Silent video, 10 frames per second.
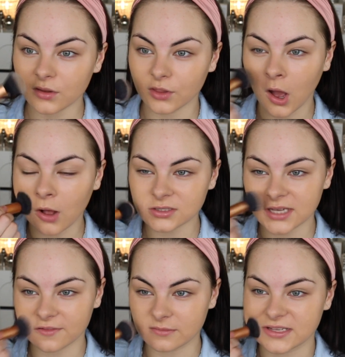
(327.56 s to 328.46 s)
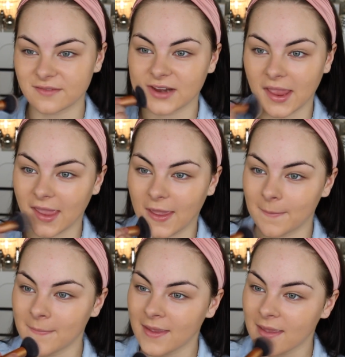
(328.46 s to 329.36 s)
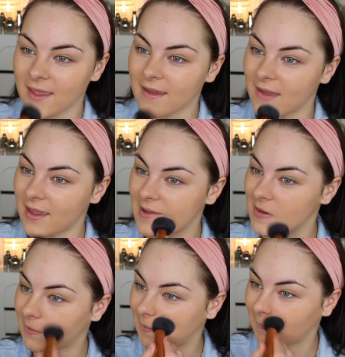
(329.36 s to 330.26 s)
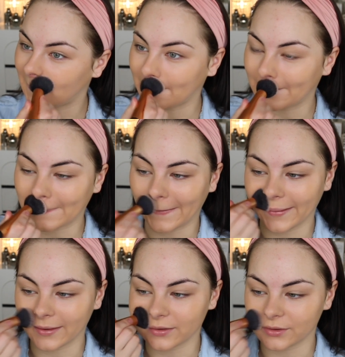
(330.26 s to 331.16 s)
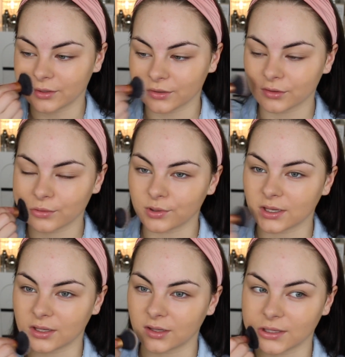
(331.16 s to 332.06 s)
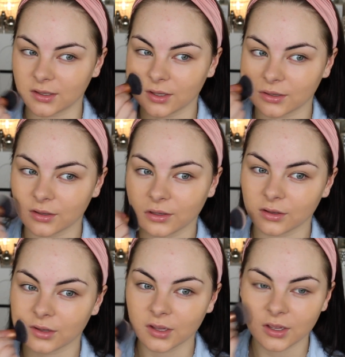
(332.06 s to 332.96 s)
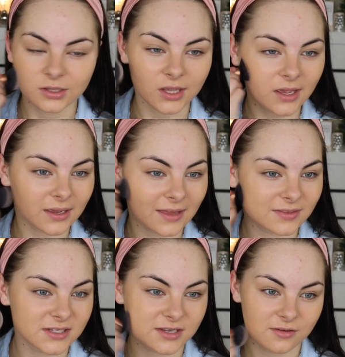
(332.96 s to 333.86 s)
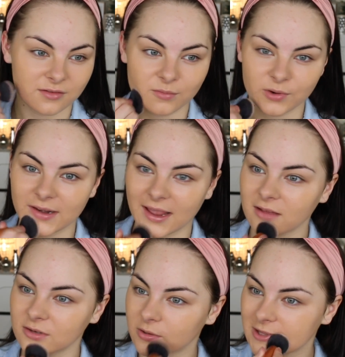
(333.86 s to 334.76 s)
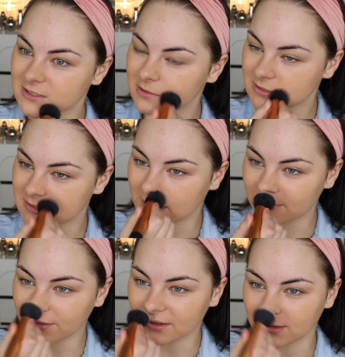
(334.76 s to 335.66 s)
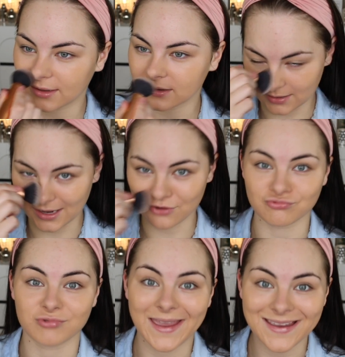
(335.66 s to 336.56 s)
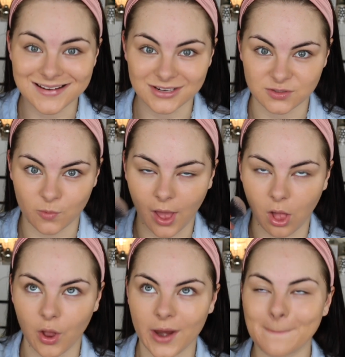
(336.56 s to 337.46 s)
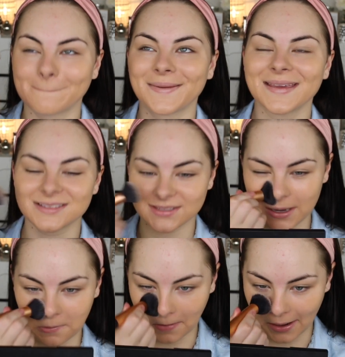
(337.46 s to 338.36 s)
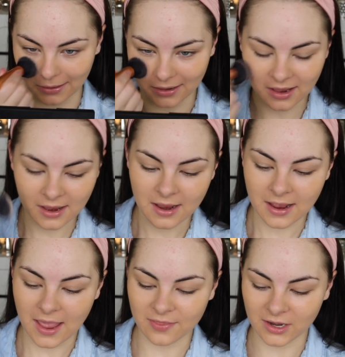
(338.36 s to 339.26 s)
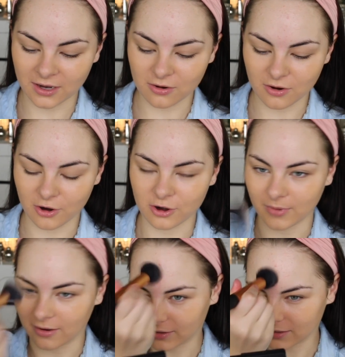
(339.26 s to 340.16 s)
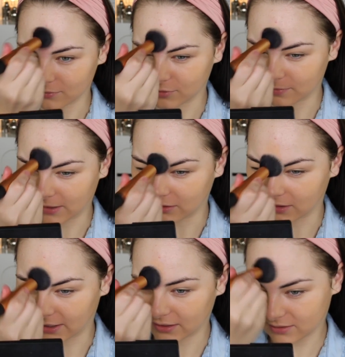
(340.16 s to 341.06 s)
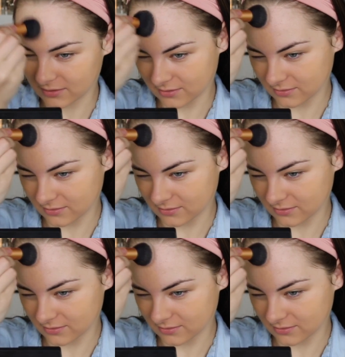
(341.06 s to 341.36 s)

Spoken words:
the whole day from 7 a.m. and then we had dinner and went out and all that sort of stuff, and like it rained as well, pissed down rain. And then I got home, I reckon it would have been like